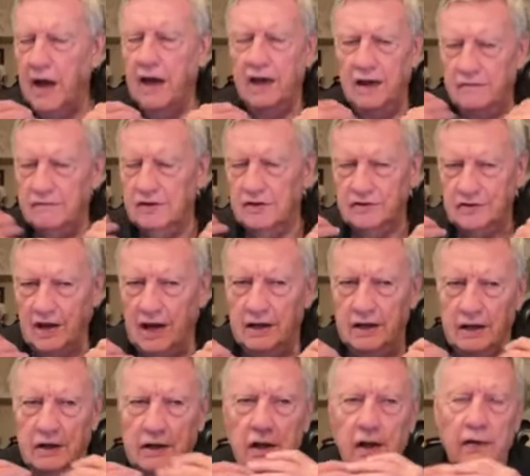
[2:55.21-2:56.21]
I have
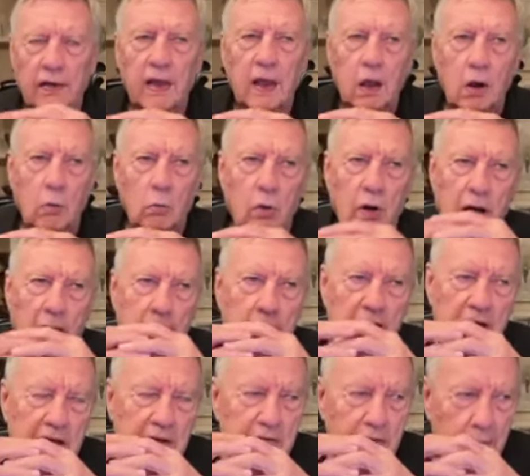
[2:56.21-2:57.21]
decided what I
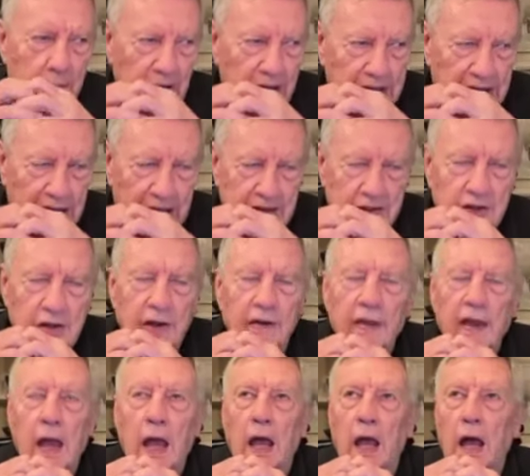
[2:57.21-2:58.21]
believe about that,
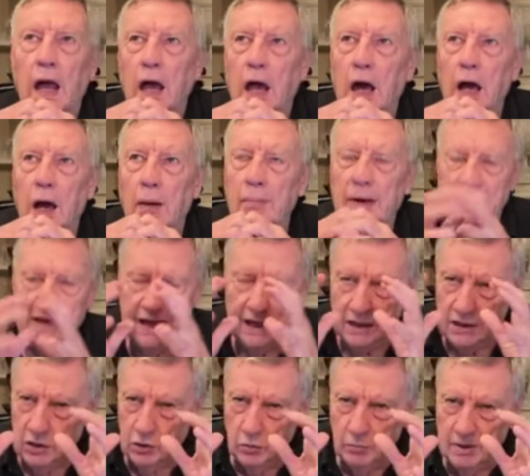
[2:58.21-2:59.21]
but
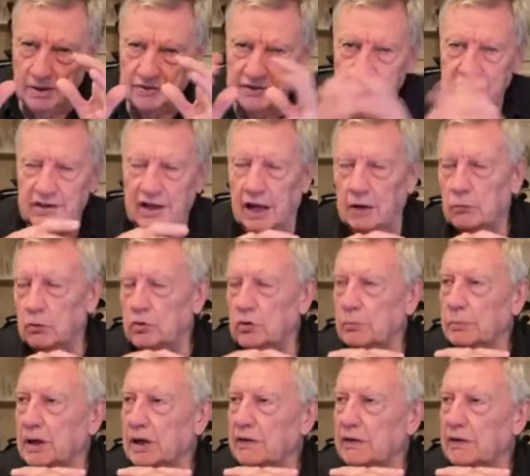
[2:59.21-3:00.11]
that you must decide what